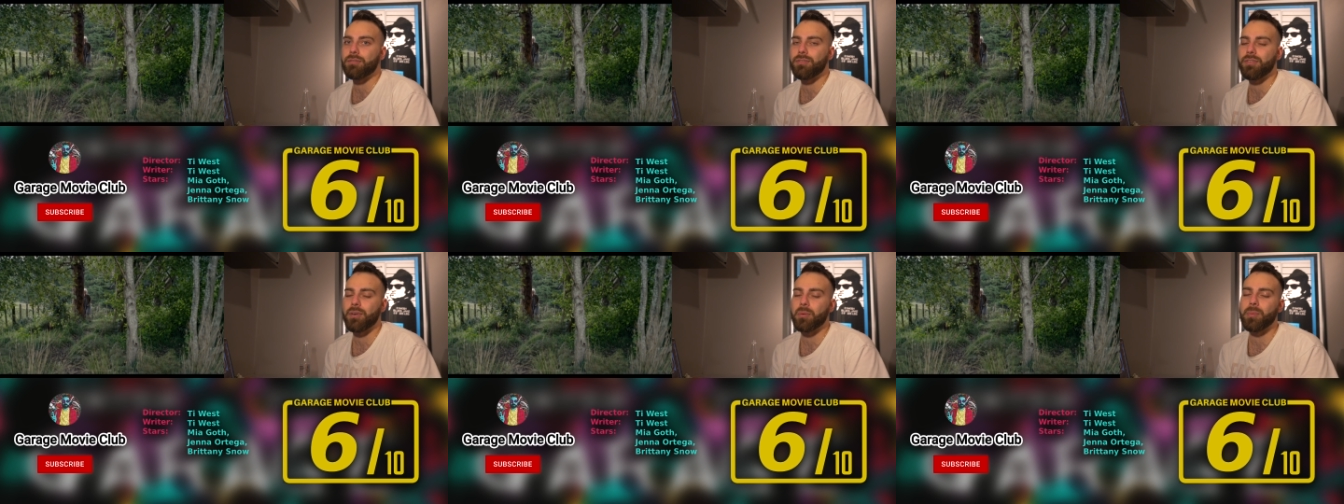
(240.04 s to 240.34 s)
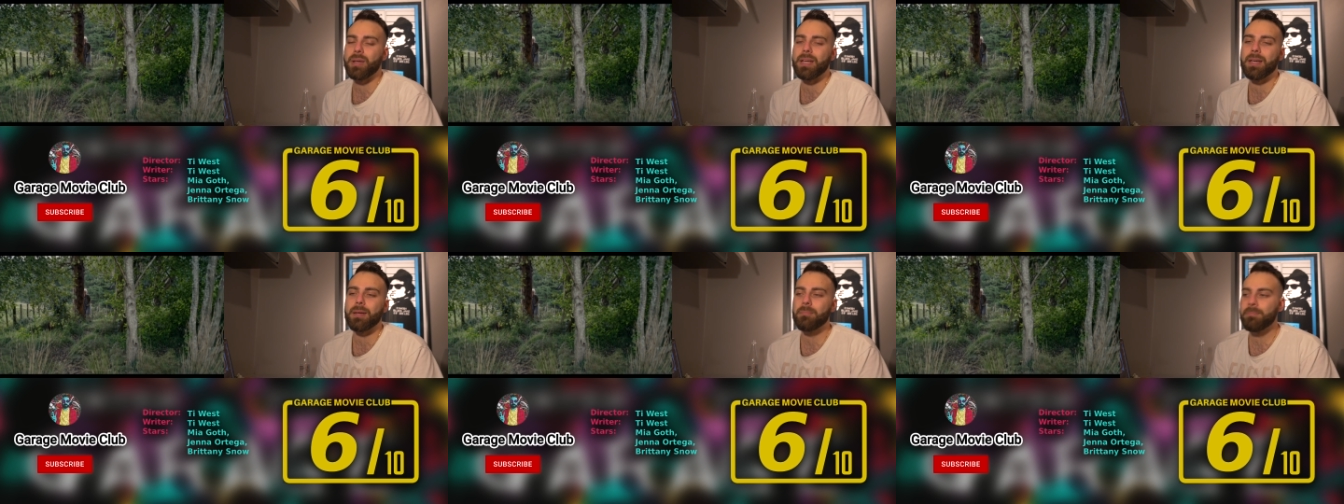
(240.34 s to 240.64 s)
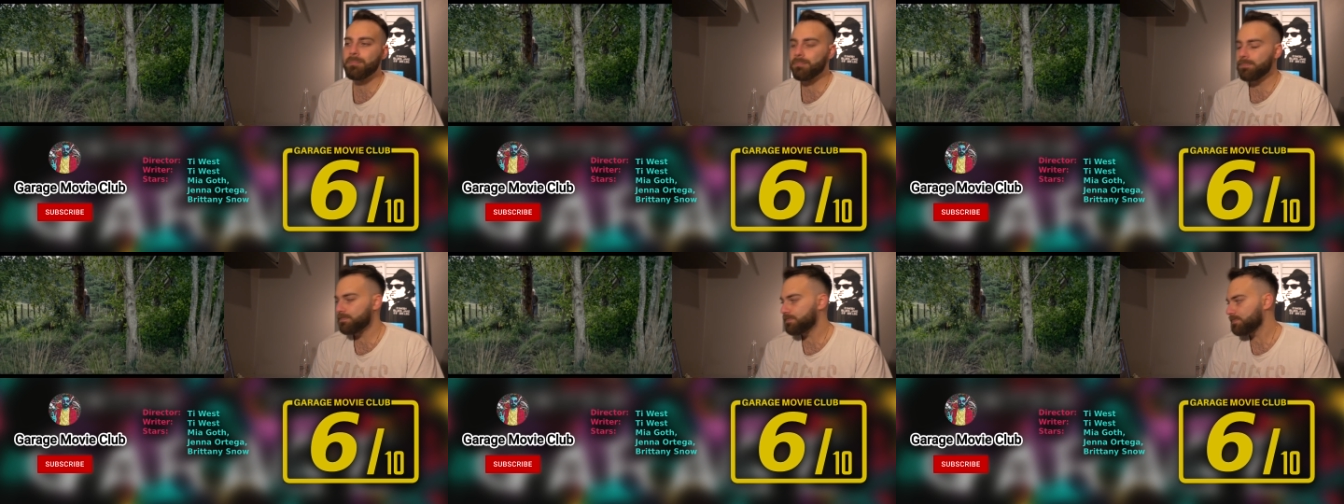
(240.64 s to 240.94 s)
for me.
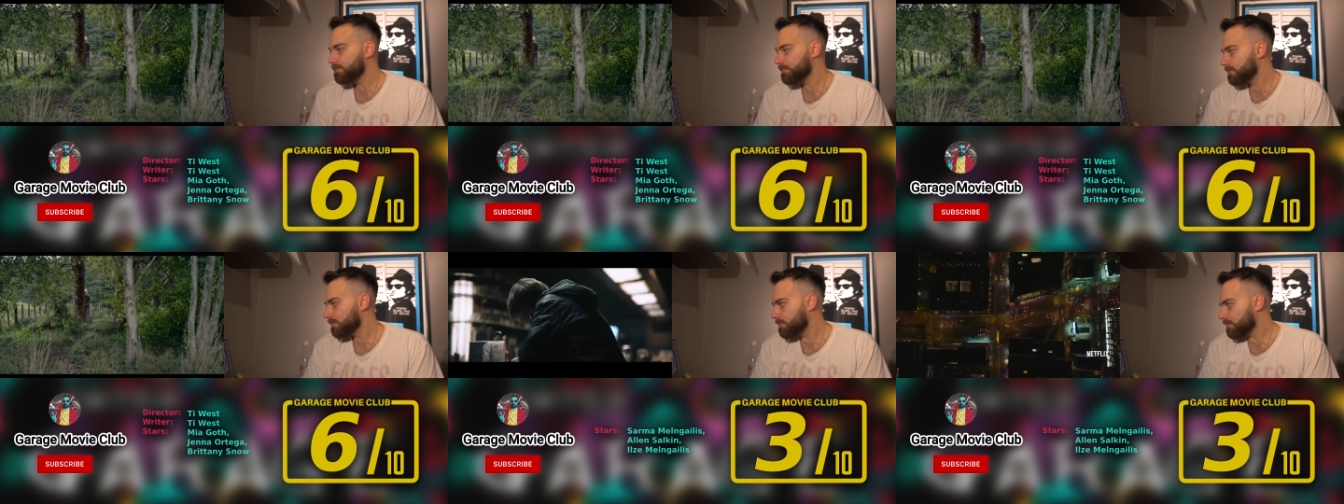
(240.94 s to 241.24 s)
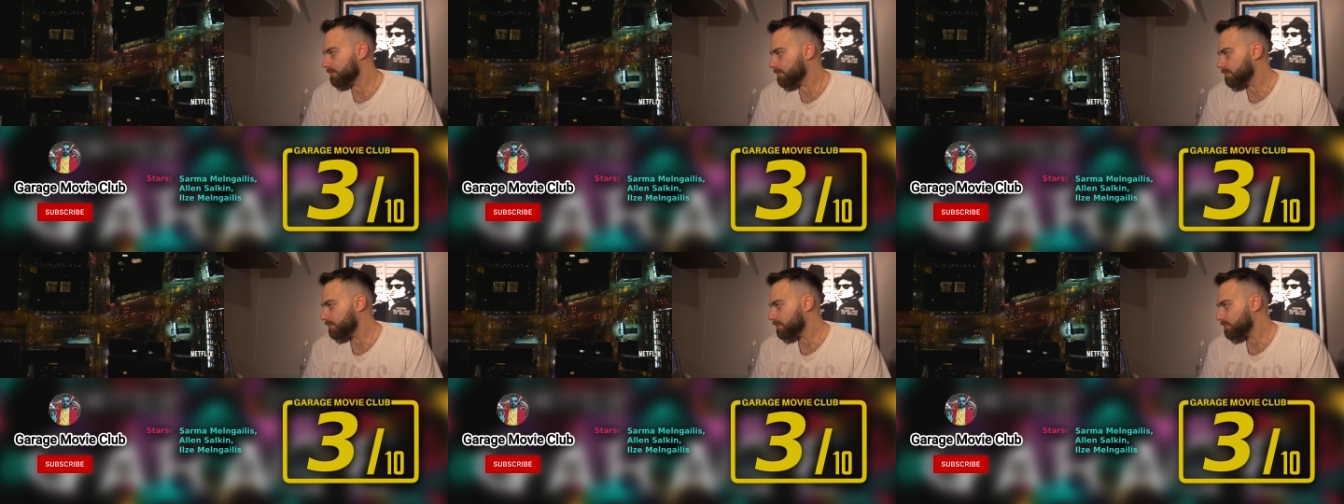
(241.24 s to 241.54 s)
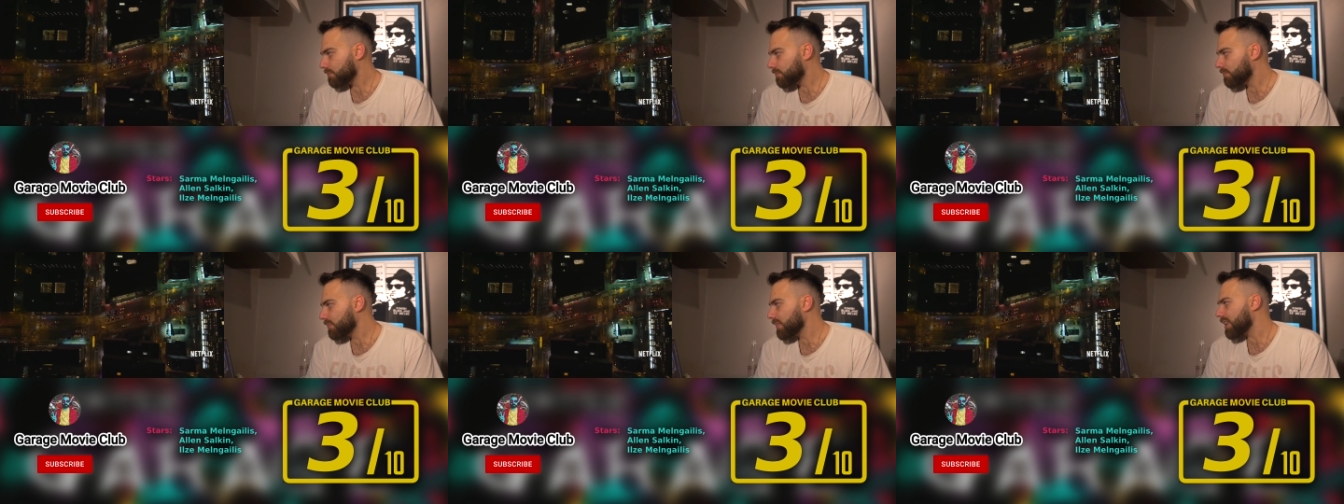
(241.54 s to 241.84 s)

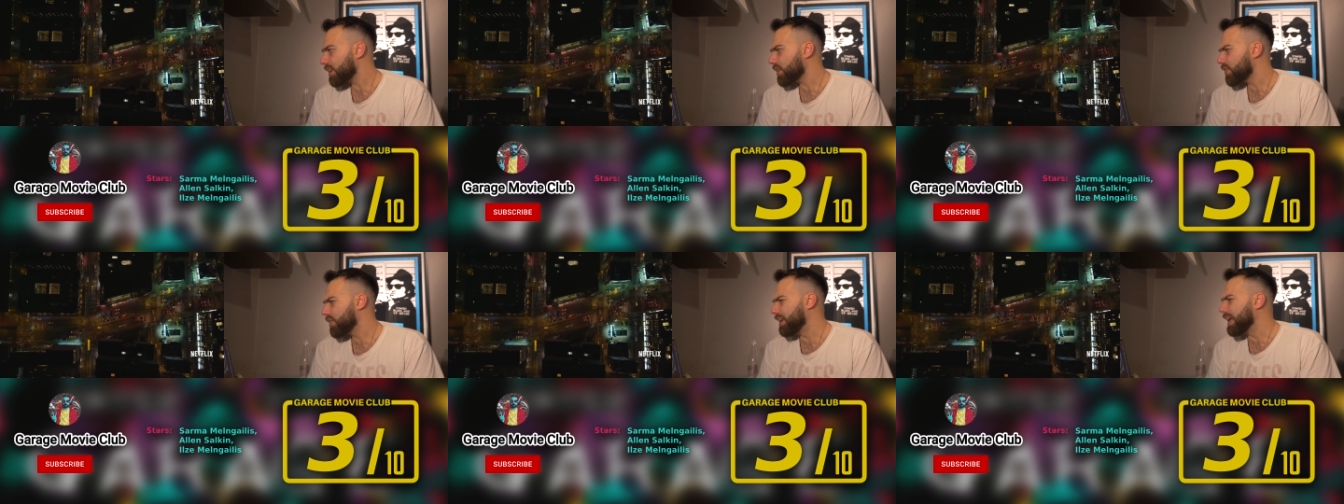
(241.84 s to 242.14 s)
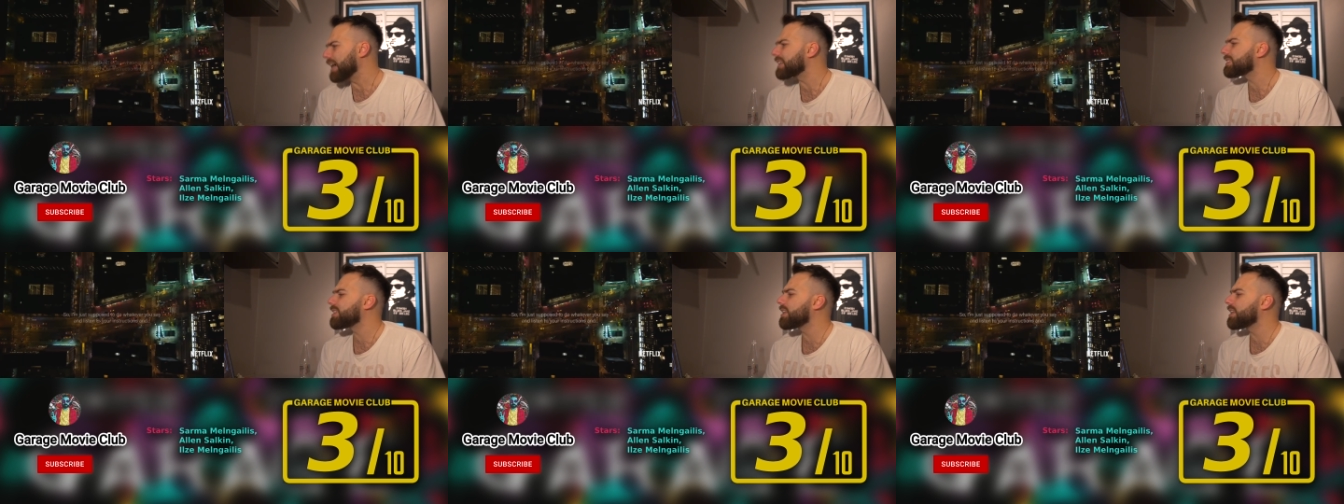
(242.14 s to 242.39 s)
The next